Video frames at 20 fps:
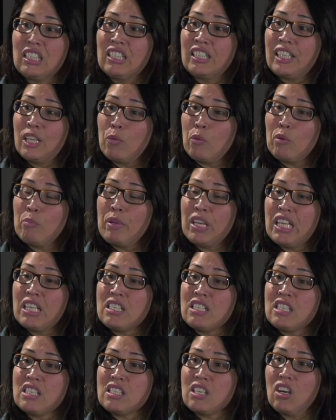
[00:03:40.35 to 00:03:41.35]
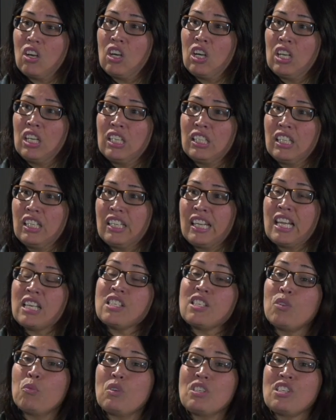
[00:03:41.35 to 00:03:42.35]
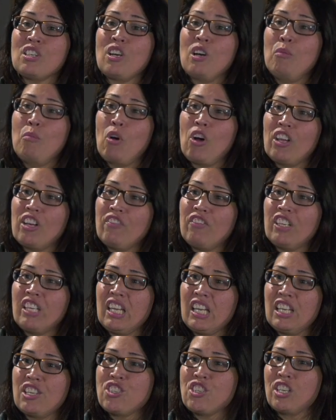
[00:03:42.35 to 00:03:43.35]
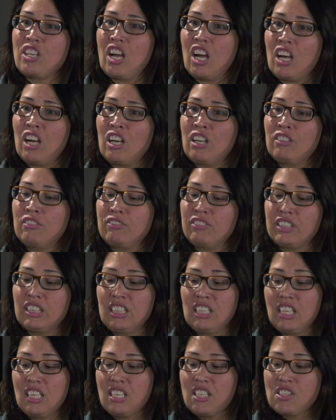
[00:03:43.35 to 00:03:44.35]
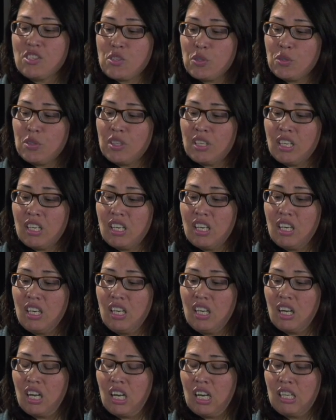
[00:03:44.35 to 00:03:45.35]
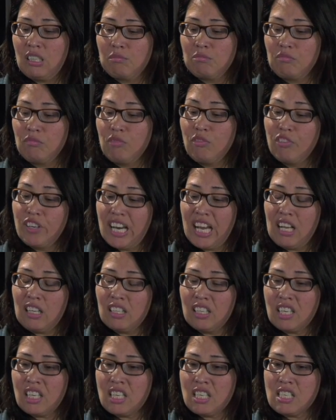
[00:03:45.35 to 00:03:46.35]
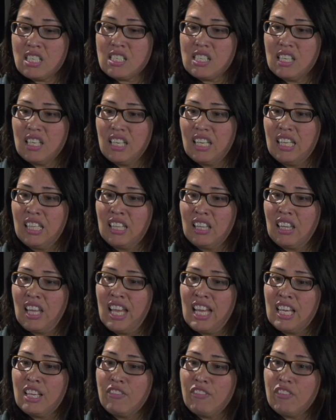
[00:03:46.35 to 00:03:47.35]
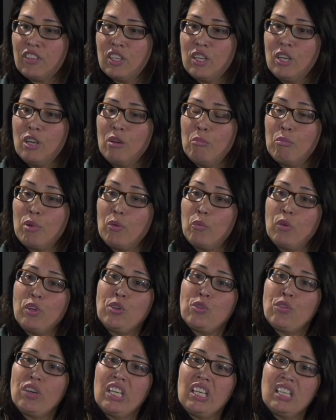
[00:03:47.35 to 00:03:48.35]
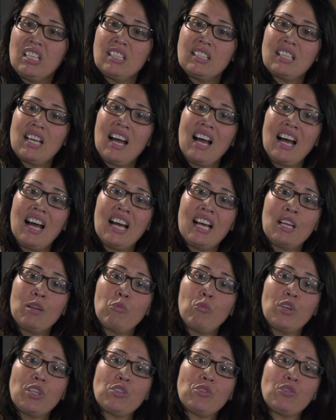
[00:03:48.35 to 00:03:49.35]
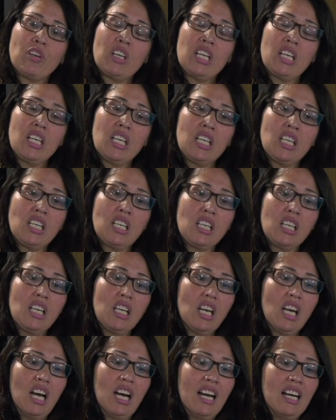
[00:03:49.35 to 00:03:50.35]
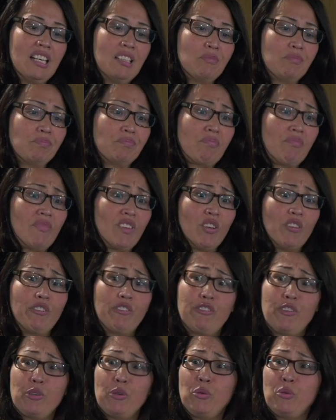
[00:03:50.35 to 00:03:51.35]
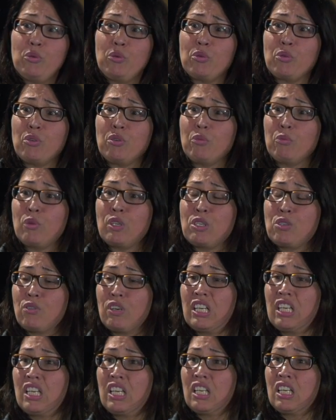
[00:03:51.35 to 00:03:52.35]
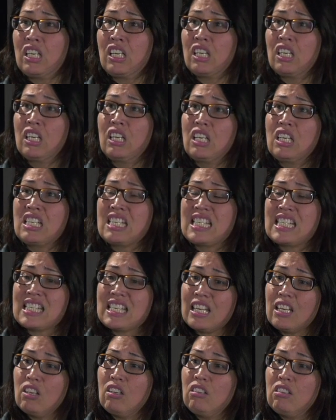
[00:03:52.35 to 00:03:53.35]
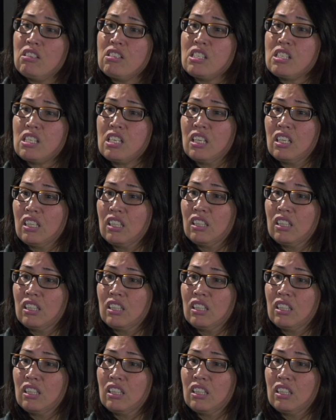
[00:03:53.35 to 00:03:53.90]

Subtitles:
They were based on, yes, there was a commodification of certain realities in life, but we traded time, we traded food, we traded skills.